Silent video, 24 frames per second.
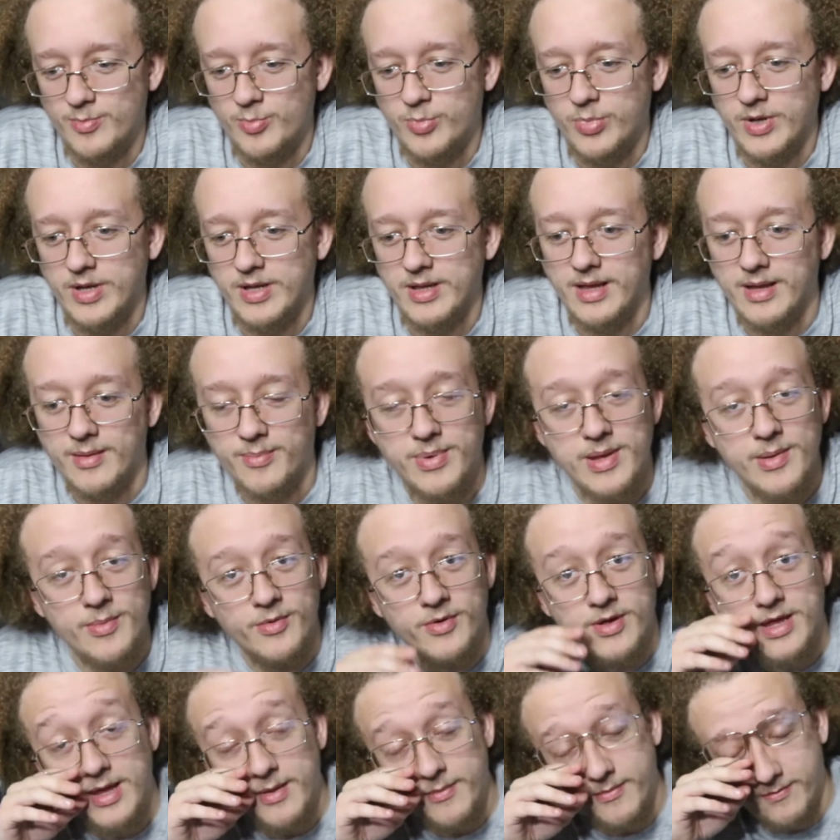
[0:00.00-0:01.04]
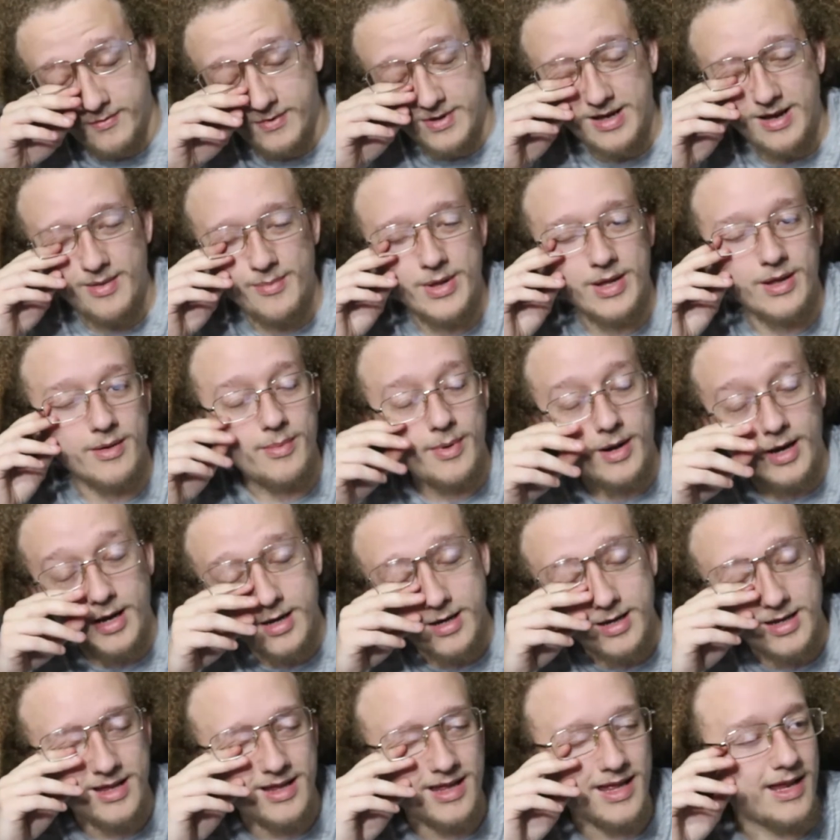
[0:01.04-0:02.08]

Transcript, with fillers: But like people keep coming upon it,